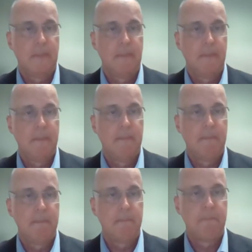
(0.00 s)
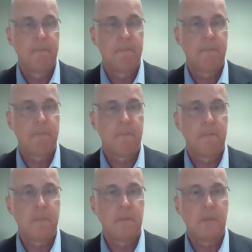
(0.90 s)

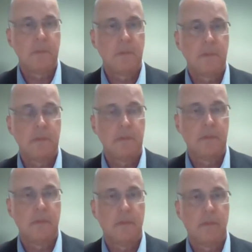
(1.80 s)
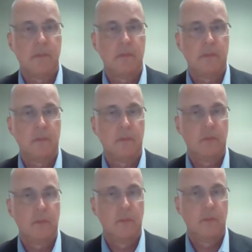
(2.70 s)

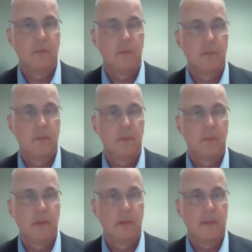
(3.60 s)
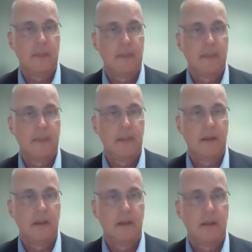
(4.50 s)

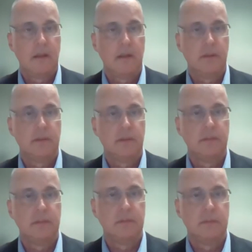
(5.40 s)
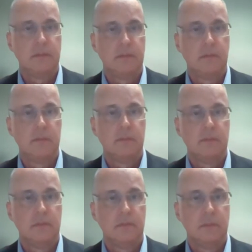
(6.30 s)

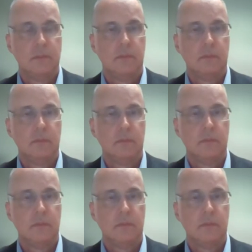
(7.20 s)
(not speaking)